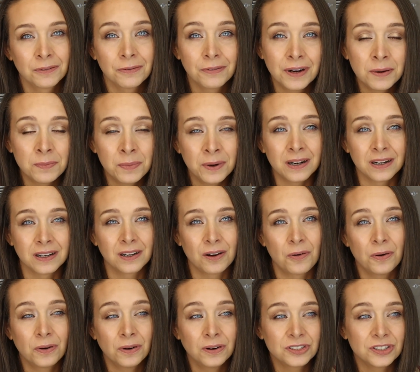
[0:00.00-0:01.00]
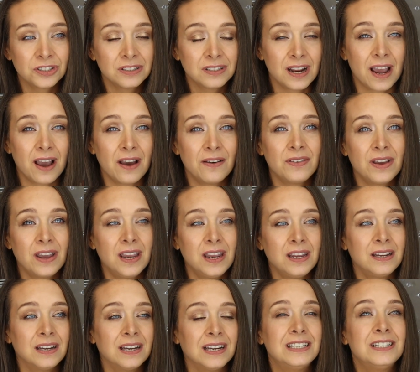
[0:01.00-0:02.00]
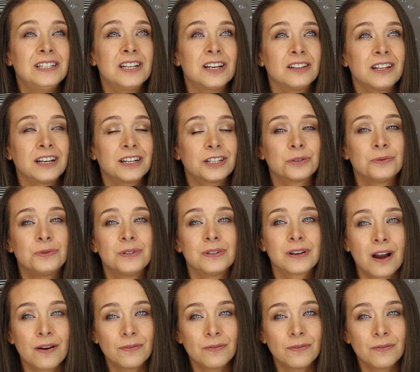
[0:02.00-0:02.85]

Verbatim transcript: read a book, or just have a intellectual